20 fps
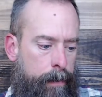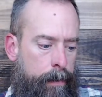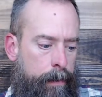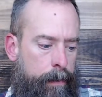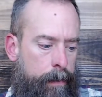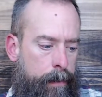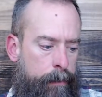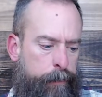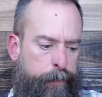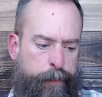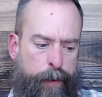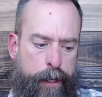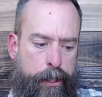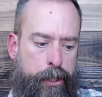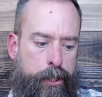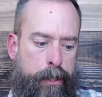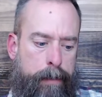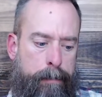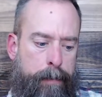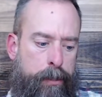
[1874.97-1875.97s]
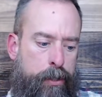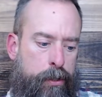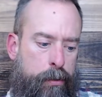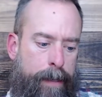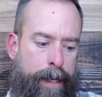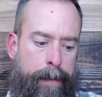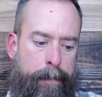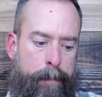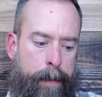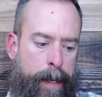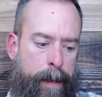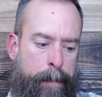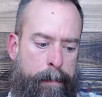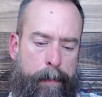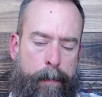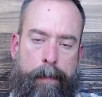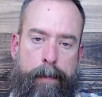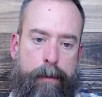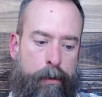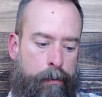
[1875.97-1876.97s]
Friction between
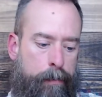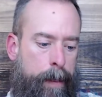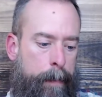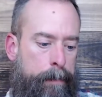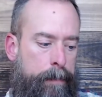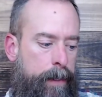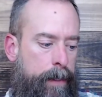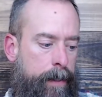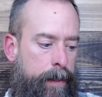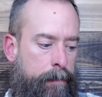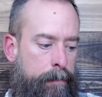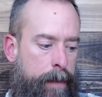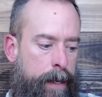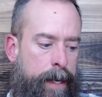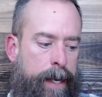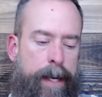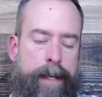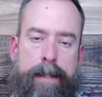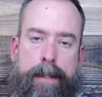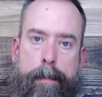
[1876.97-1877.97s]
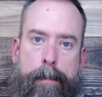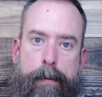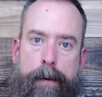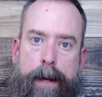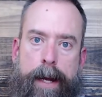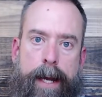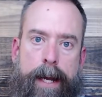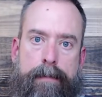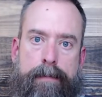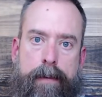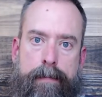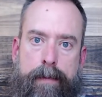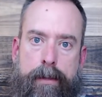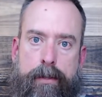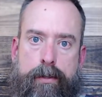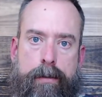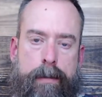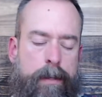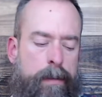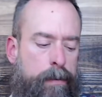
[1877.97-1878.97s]
people, corrupted in mind, deprived of the
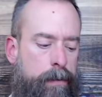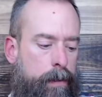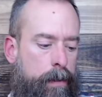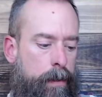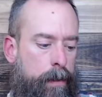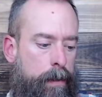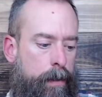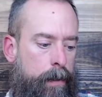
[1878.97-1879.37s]
truth.